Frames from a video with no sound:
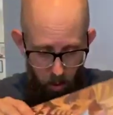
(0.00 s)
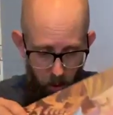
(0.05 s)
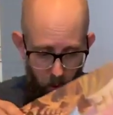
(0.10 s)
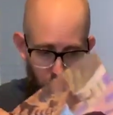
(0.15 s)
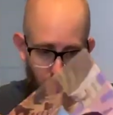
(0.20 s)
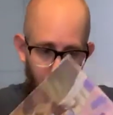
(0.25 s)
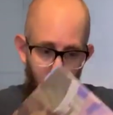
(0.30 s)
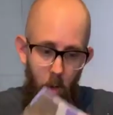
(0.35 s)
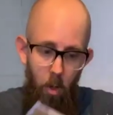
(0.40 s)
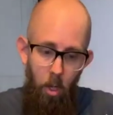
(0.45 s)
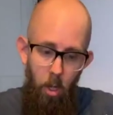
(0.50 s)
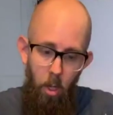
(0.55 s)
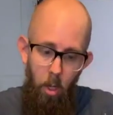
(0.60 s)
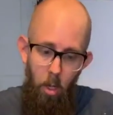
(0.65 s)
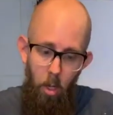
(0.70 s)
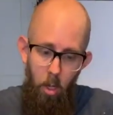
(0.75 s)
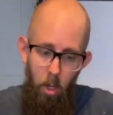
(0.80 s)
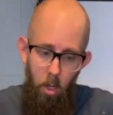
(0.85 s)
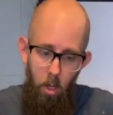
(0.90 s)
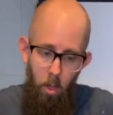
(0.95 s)
So,
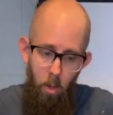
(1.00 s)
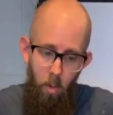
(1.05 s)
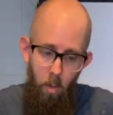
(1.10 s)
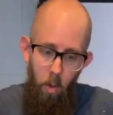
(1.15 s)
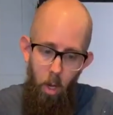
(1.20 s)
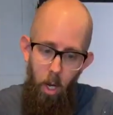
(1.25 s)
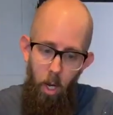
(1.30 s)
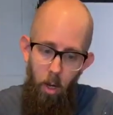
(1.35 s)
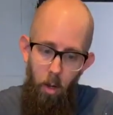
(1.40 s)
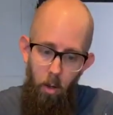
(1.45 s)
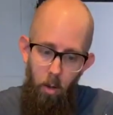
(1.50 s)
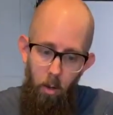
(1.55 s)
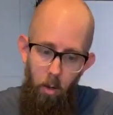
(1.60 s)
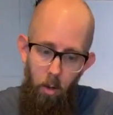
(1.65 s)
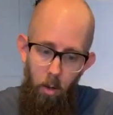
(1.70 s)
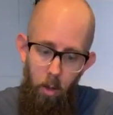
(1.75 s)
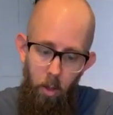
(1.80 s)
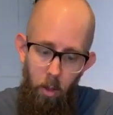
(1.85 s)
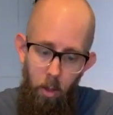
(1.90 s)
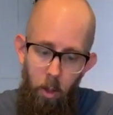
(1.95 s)
wow.
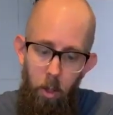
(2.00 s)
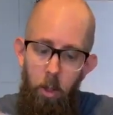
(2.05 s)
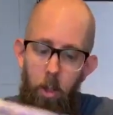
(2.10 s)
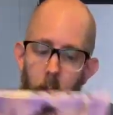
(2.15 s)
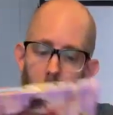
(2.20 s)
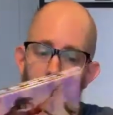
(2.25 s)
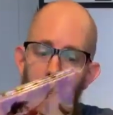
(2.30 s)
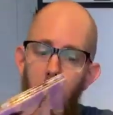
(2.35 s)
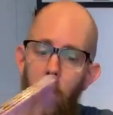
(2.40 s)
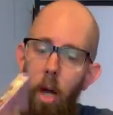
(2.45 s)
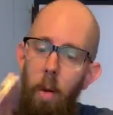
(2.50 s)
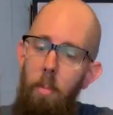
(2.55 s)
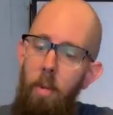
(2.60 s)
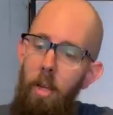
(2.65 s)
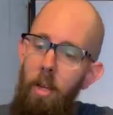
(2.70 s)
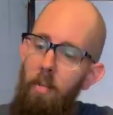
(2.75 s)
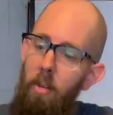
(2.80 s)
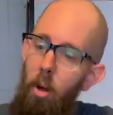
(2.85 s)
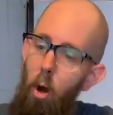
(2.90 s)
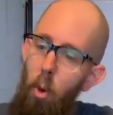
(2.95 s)
So I've
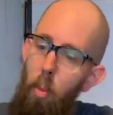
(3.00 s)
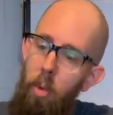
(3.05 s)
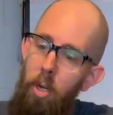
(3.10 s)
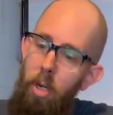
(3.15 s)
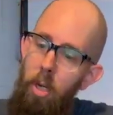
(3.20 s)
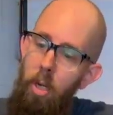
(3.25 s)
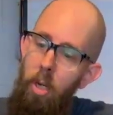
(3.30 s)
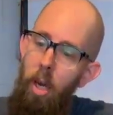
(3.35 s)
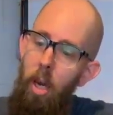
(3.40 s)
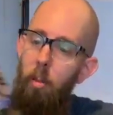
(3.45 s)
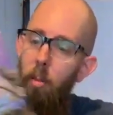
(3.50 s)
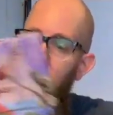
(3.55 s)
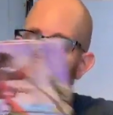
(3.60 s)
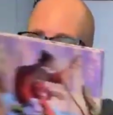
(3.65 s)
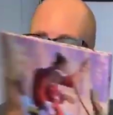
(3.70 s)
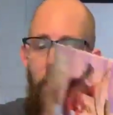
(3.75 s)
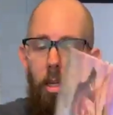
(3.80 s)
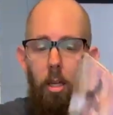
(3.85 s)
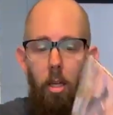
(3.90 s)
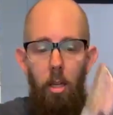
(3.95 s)
not even opened it yet,
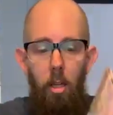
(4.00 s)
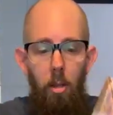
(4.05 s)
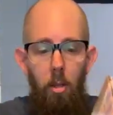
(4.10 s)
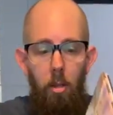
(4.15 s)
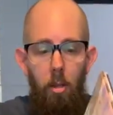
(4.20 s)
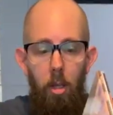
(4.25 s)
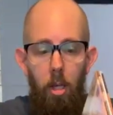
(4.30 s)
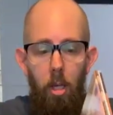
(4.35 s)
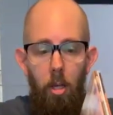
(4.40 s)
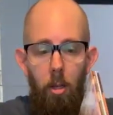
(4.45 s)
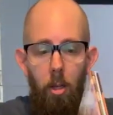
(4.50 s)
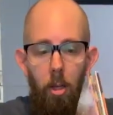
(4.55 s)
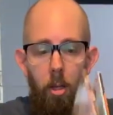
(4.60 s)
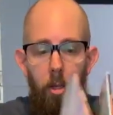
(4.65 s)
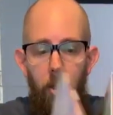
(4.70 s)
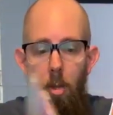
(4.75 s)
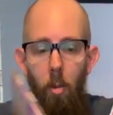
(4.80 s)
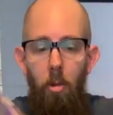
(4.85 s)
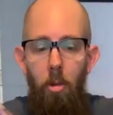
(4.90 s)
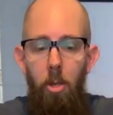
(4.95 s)
but like, hey, look
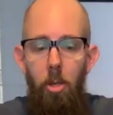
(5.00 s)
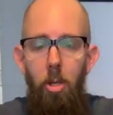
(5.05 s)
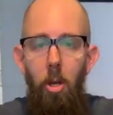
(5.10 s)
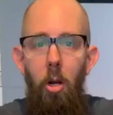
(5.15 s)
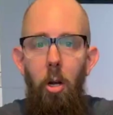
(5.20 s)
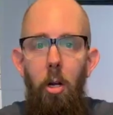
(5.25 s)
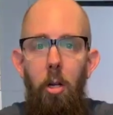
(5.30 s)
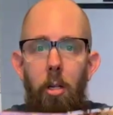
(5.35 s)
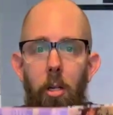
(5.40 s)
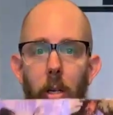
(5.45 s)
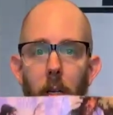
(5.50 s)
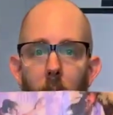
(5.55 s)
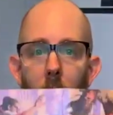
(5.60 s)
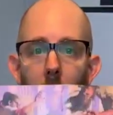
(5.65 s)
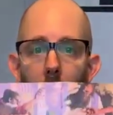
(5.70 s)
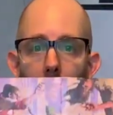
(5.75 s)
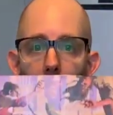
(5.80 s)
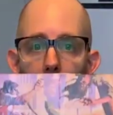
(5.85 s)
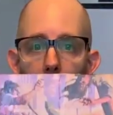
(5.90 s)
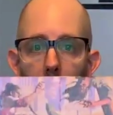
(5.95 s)
at some of this art.
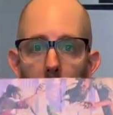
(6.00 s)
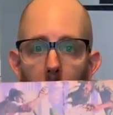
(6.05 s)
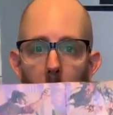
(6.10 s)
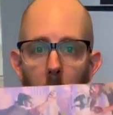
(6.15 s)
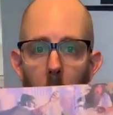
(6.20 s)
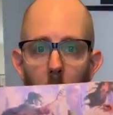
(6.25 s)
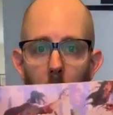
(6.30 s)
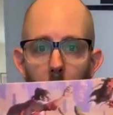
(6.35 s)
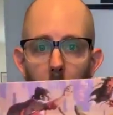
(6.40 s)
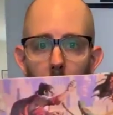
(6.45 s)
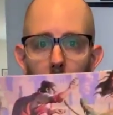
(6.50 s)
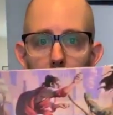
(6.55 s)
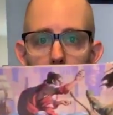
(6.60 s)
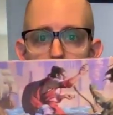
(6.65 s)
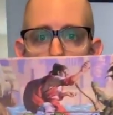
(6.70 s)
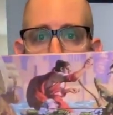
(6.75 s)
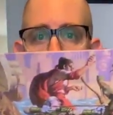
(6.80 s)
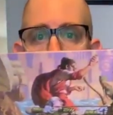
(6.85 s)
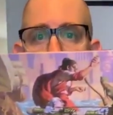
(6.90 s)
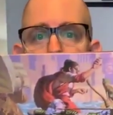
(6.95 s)

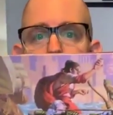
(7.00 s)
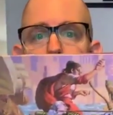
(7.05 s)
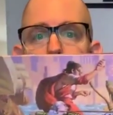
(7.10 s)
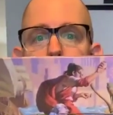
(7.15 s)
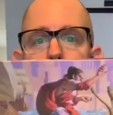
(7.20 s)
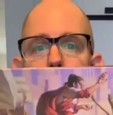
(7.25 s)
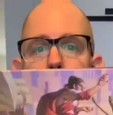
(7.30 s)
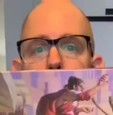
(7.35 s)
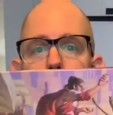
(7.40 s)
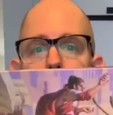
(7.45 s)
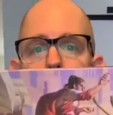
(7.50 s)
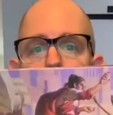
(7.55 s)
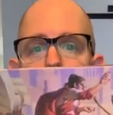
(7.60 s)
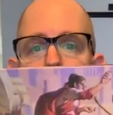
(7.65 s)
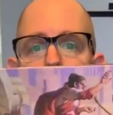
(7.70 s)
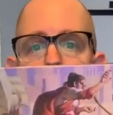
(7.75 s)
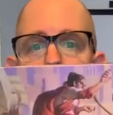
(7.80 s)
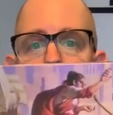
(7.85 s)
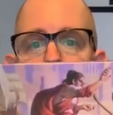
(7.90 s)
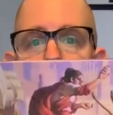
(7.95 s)
Let me angle
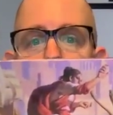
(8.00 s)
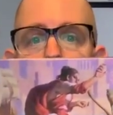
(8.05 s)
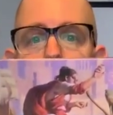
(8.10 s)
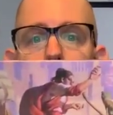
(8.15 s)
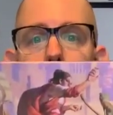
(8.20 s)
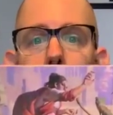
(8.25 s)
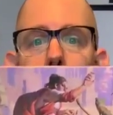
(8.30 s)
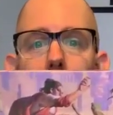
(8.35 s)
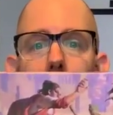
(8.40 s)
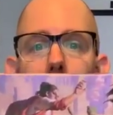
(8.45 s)
it down.